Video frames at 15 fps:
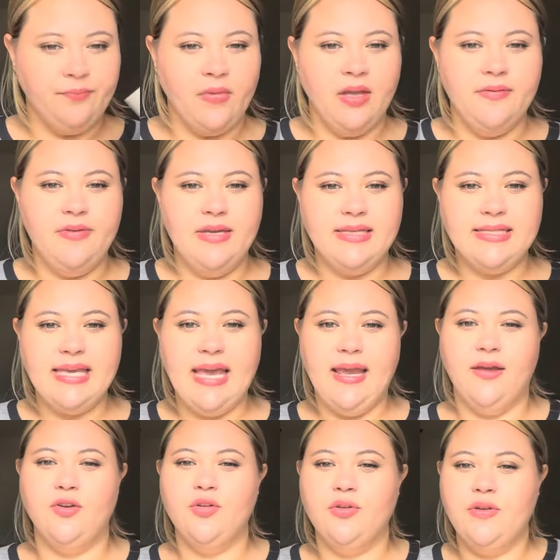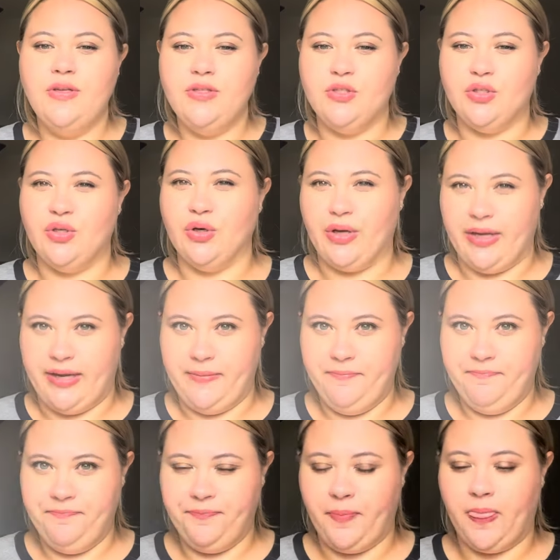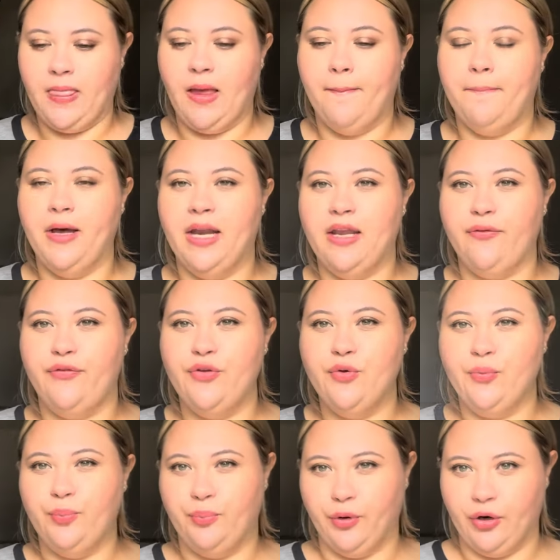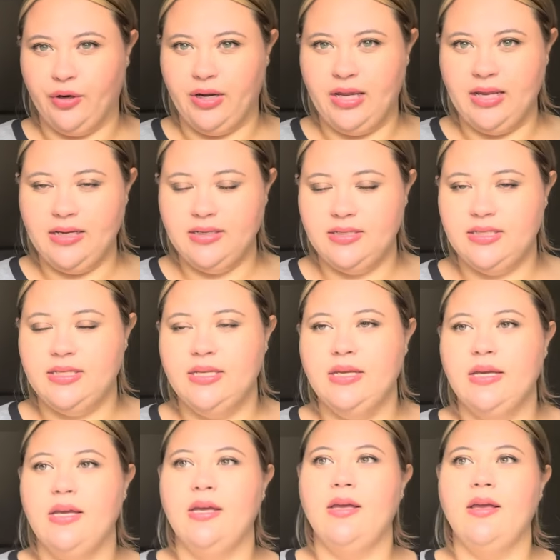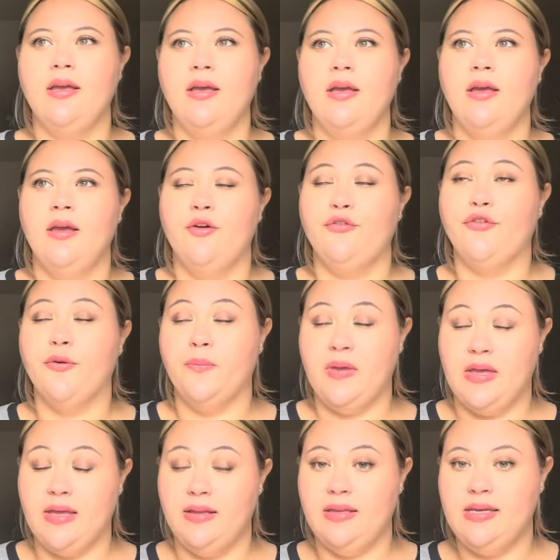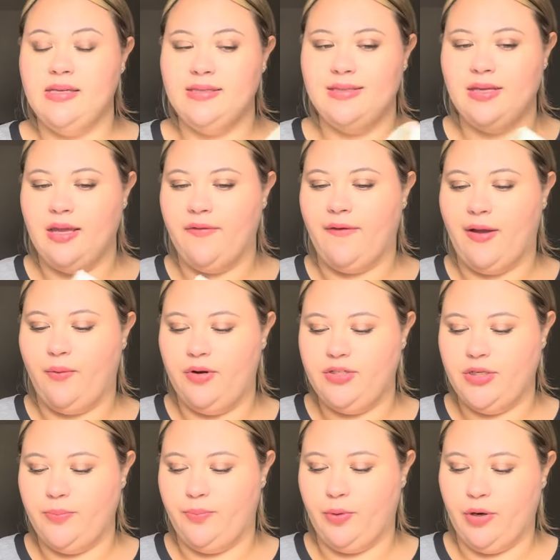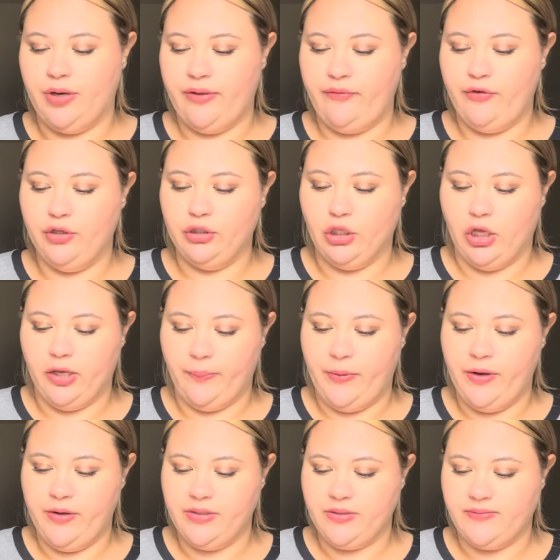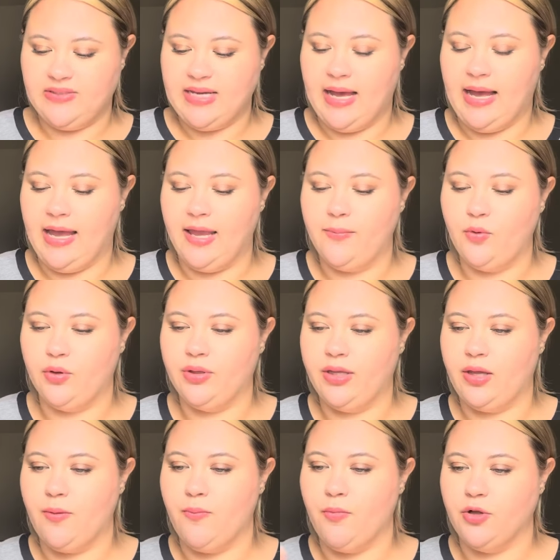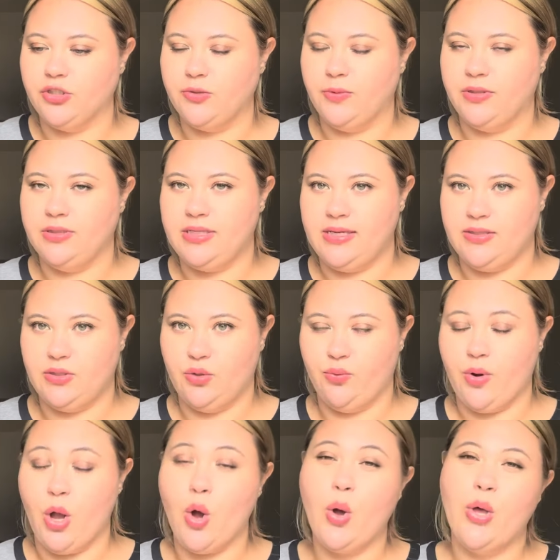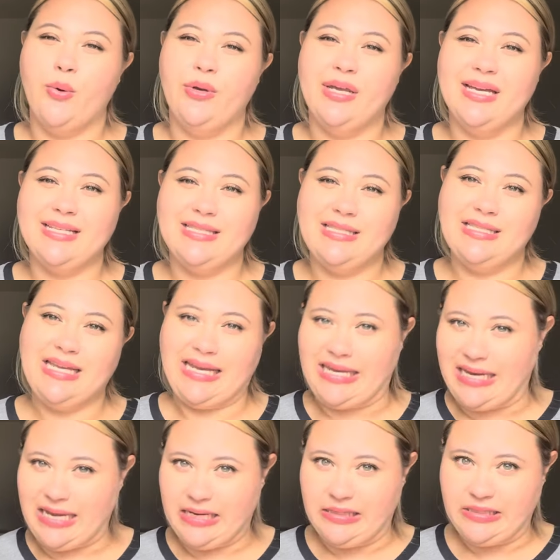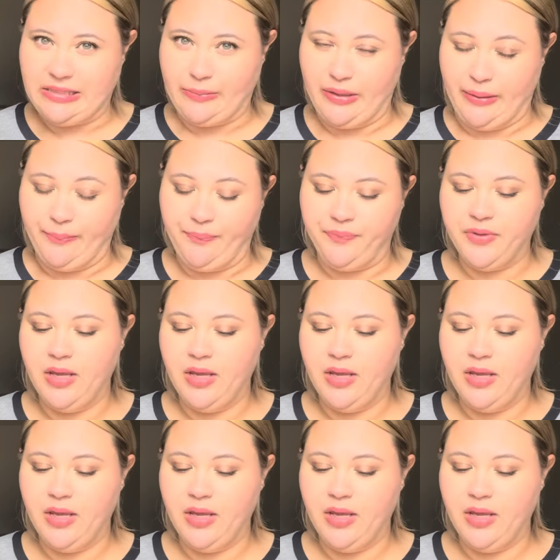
This candle is good, but if you burn it, for me at least, if I were to burn it for long periods of time or like multiple days in a row, it would get sickening to me.